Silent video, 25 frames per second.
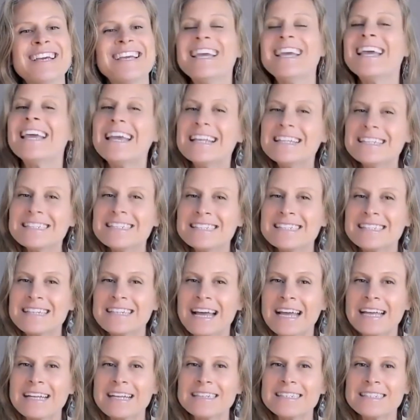
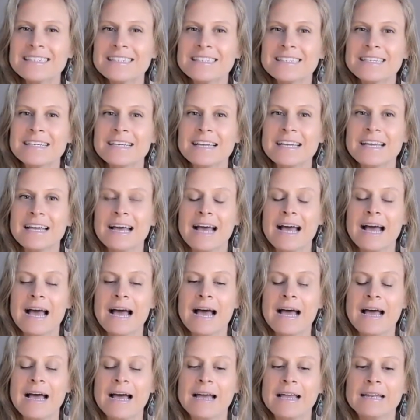insights
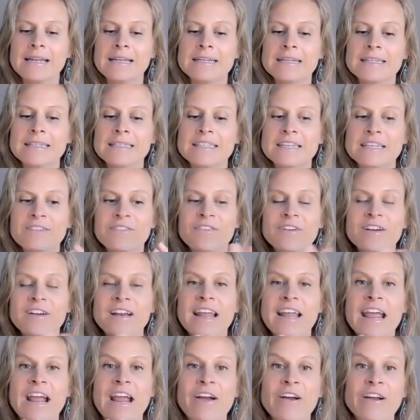on different
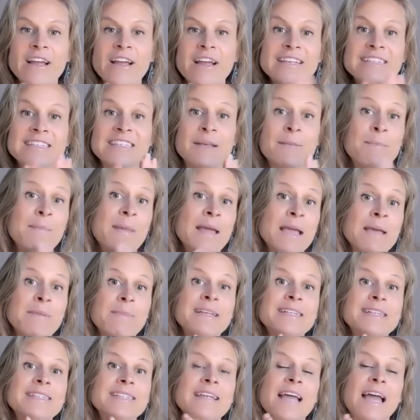areas that may
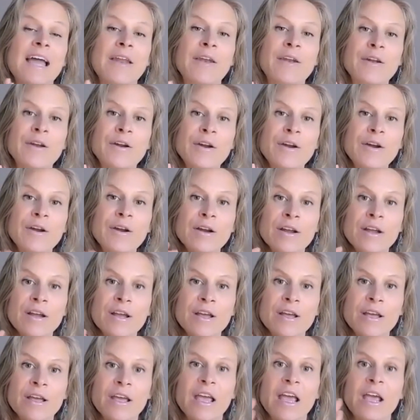be tender
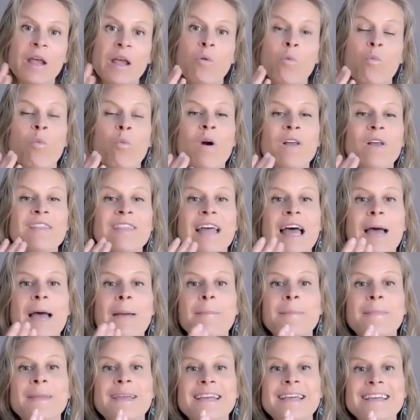and what that
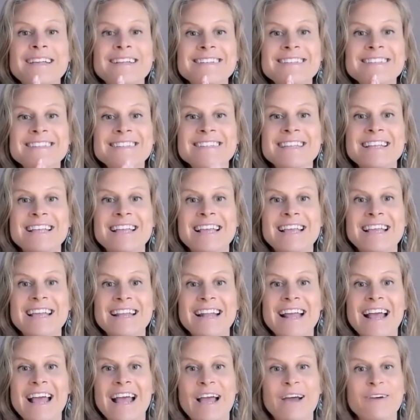means and
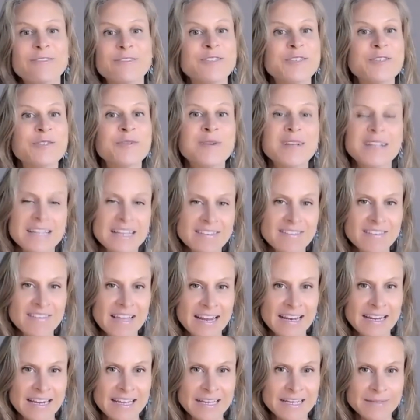how to
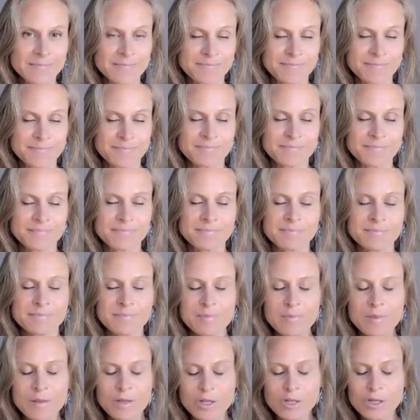alleviate it.
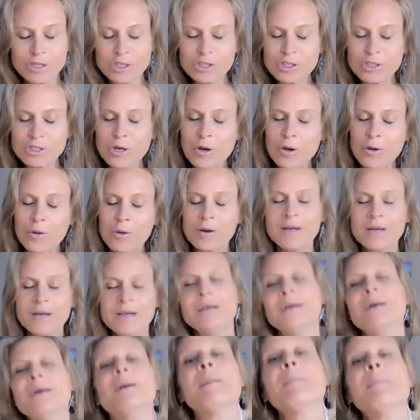So
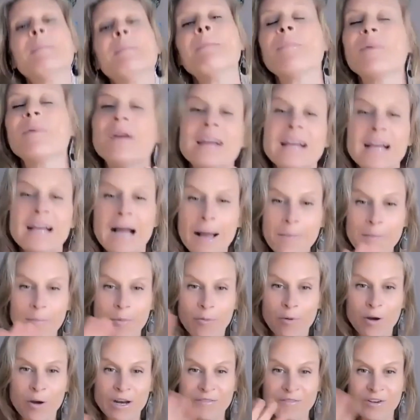bring up
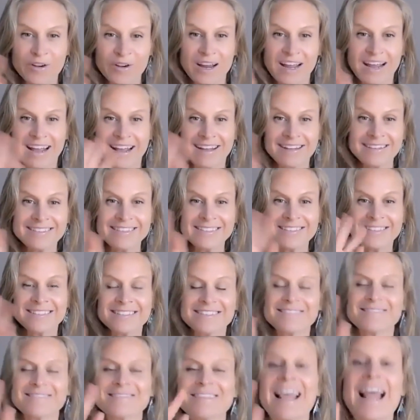one of your
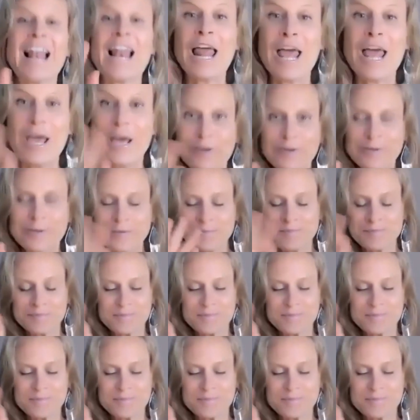hands. Hello.